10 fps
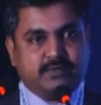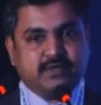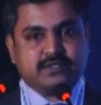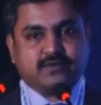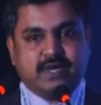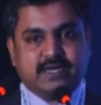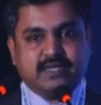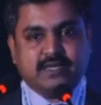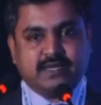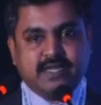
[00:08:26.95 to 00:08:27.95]
Because
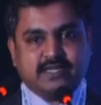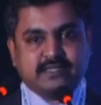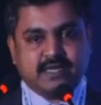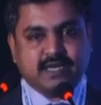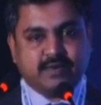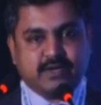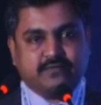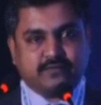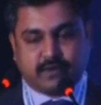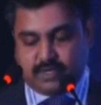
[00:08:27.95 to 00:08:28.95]
quality needs a little bit
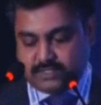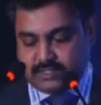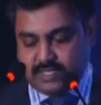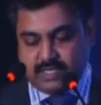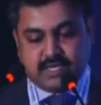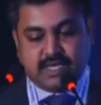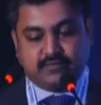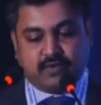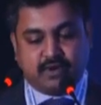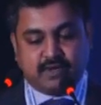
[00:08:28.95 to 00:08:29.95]
of cost
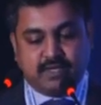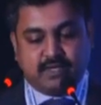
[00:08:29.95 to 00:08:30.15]
involved.